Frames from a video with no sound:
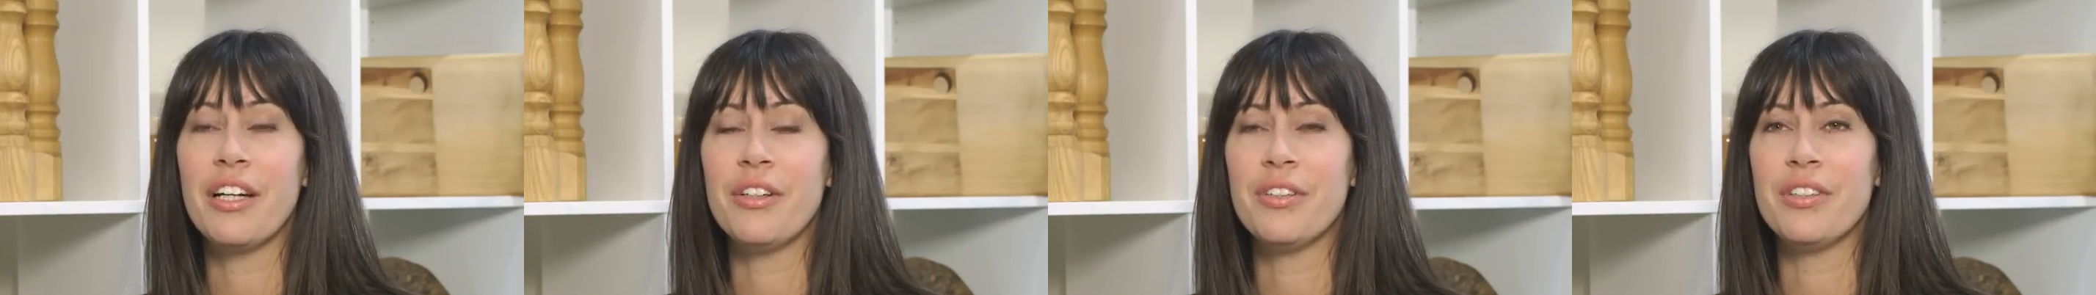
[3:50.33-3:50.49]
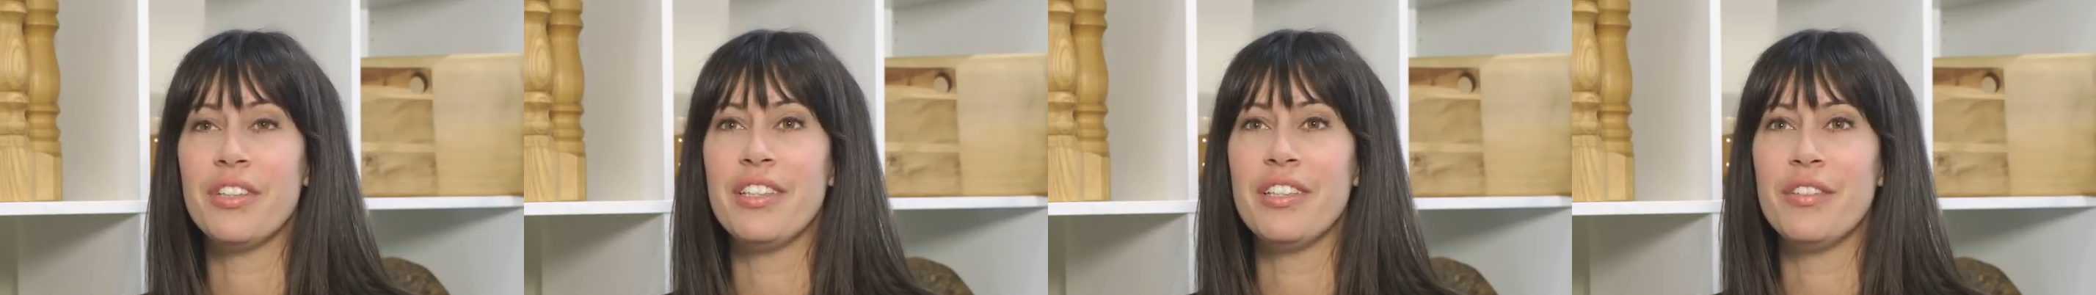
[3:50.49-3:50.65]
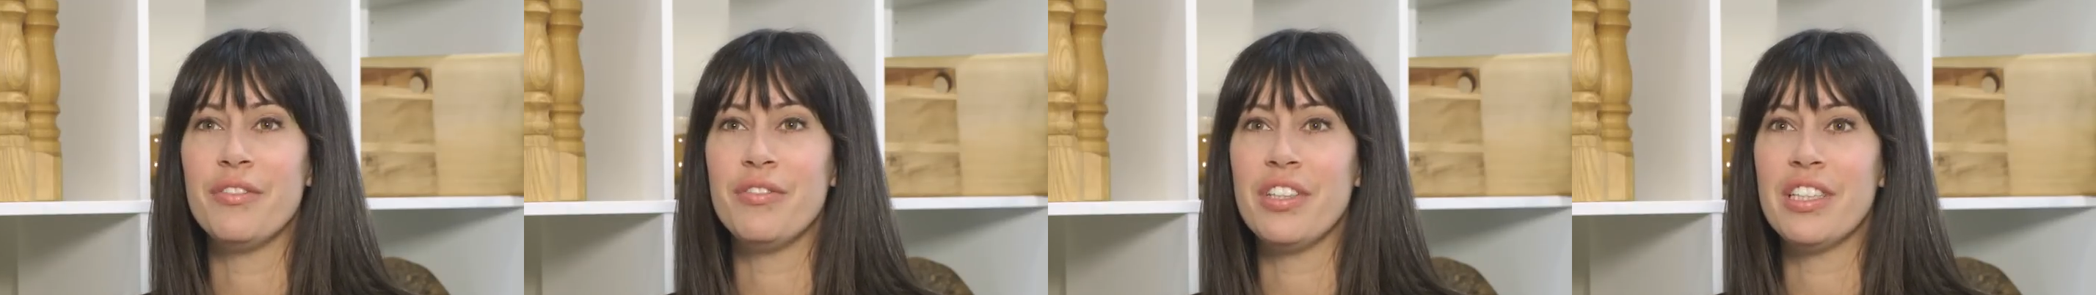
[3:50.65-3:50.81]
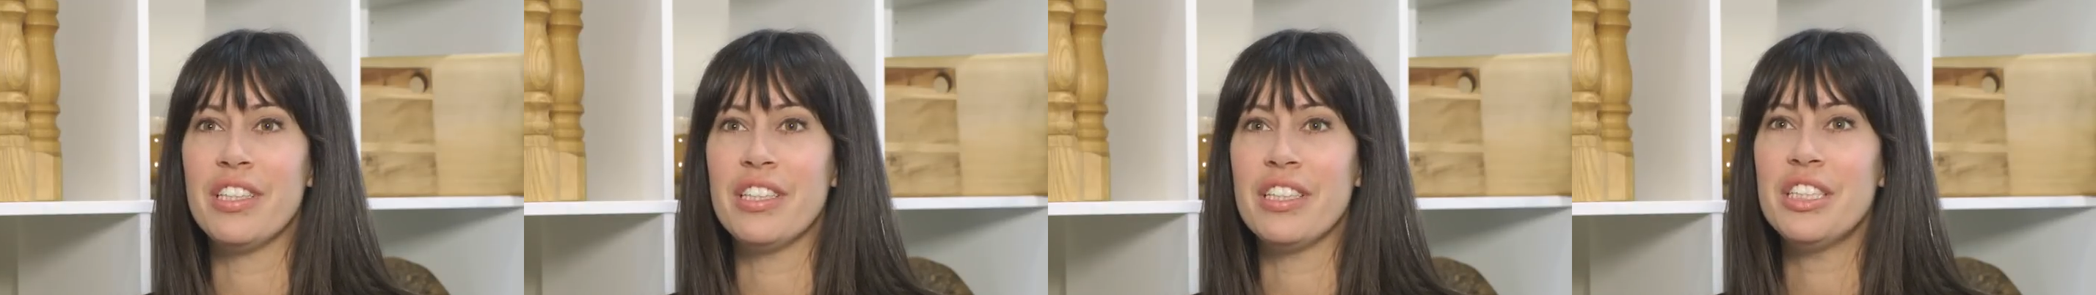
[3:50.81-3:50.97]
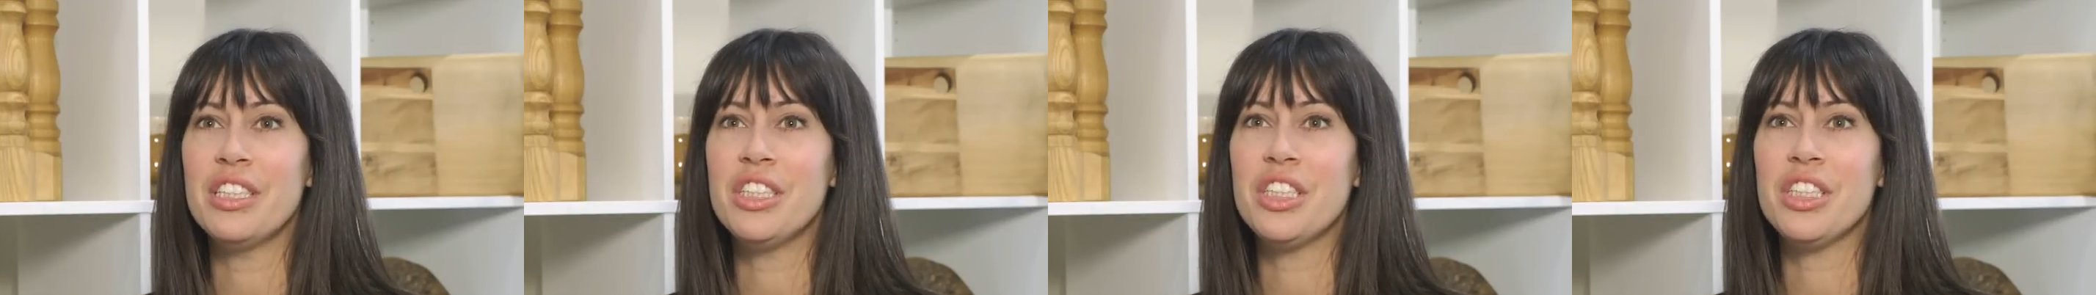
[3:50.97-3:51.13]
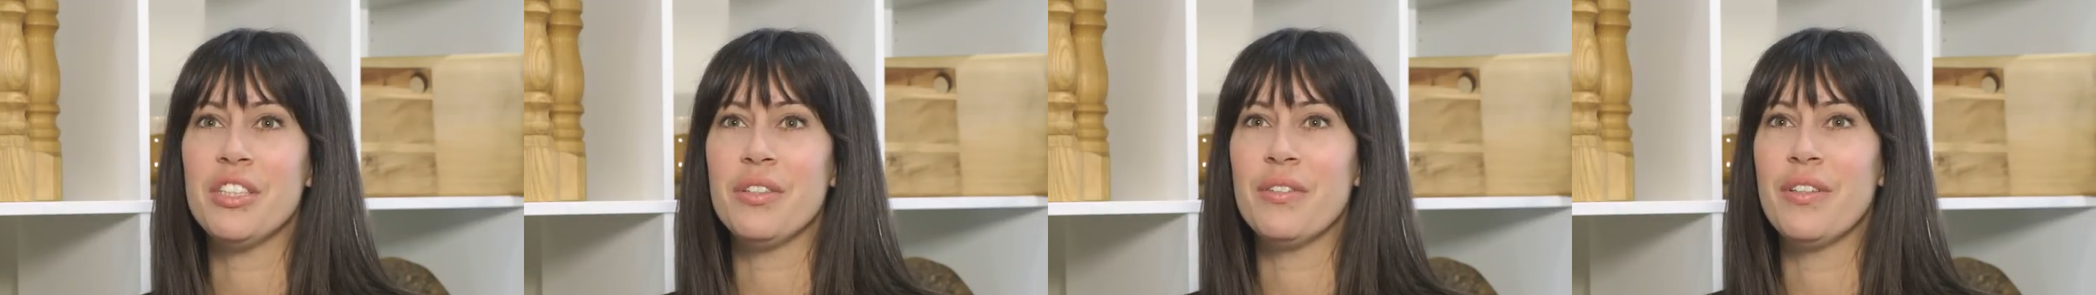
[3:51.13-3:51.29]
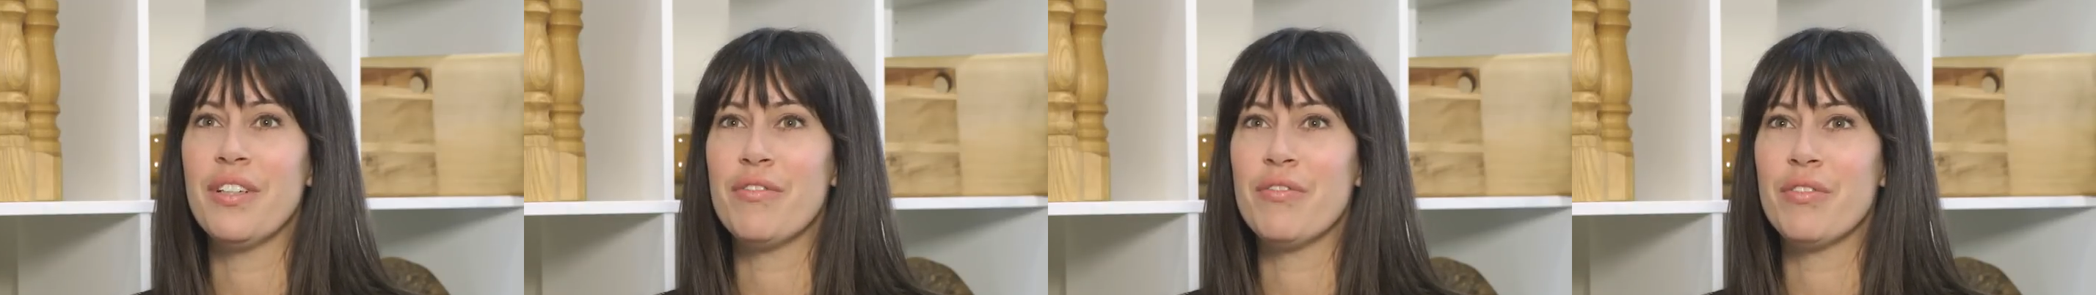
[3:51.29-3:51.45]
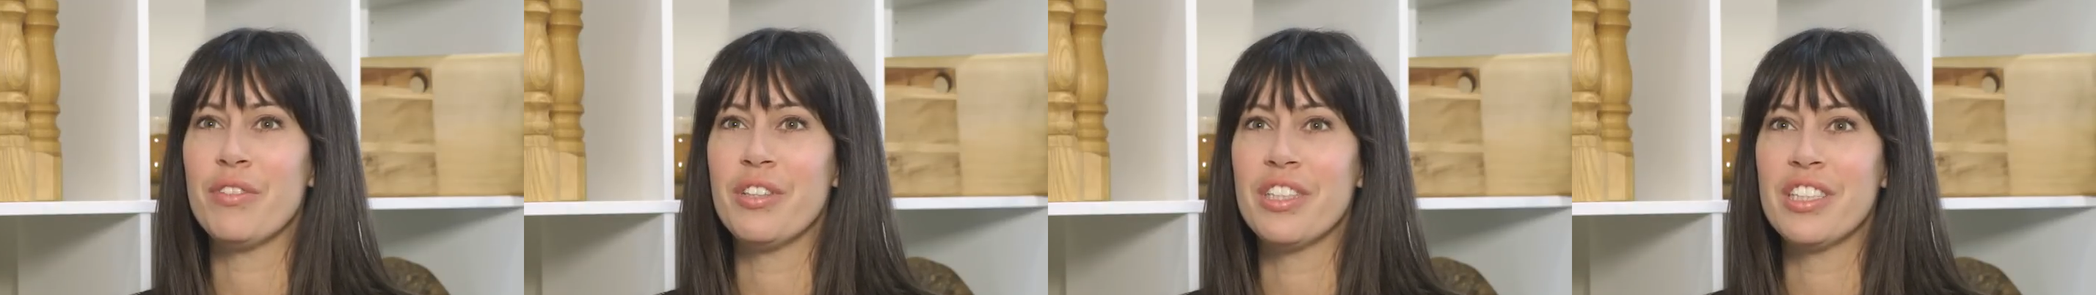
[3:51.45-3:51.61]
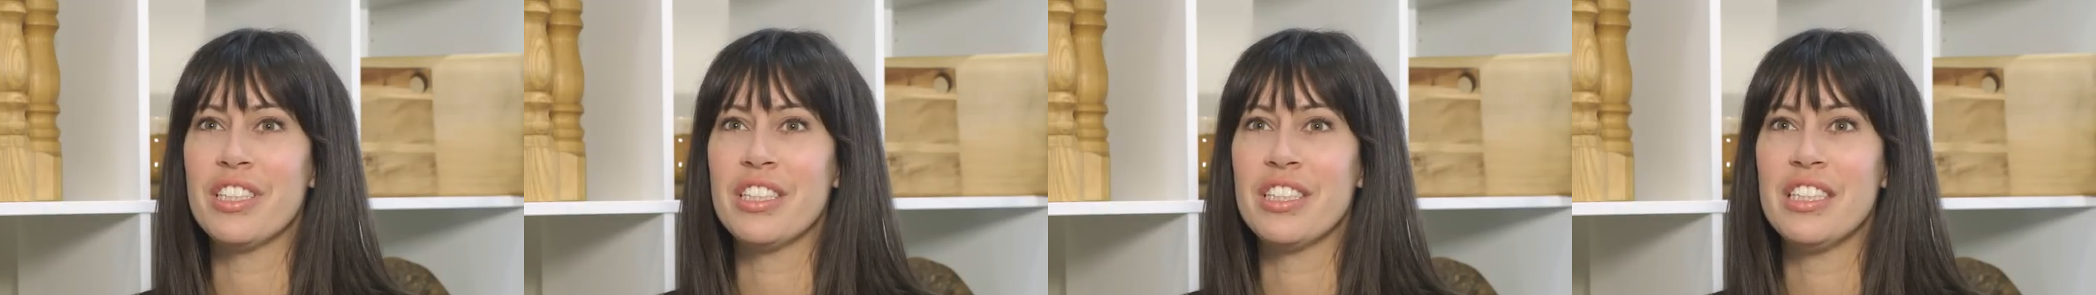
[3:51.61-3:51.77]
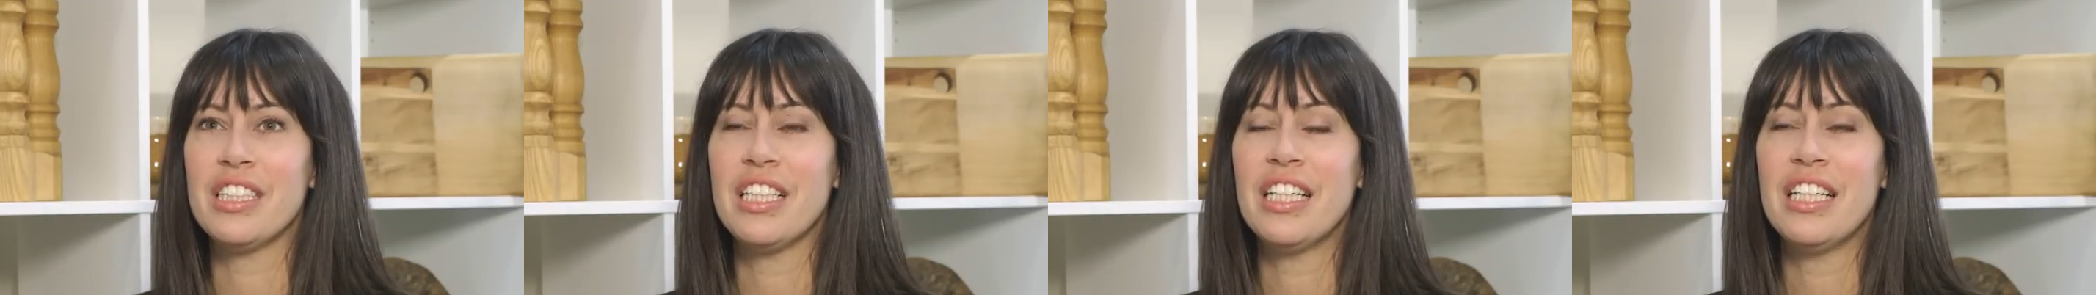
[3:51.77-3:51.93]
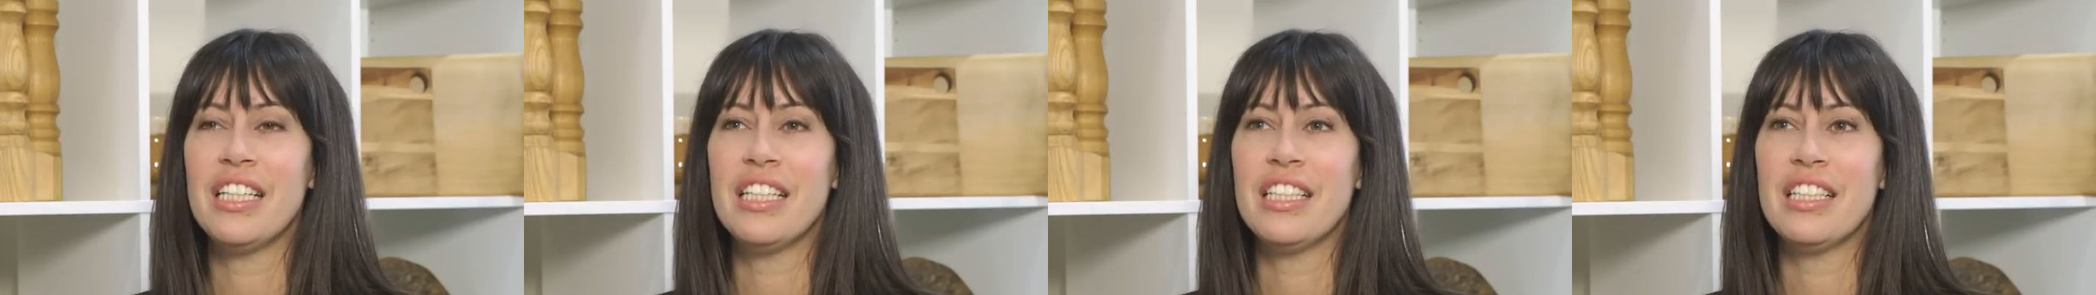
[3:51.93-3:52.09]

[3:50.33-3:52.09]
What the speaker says: out in the village, so I've worked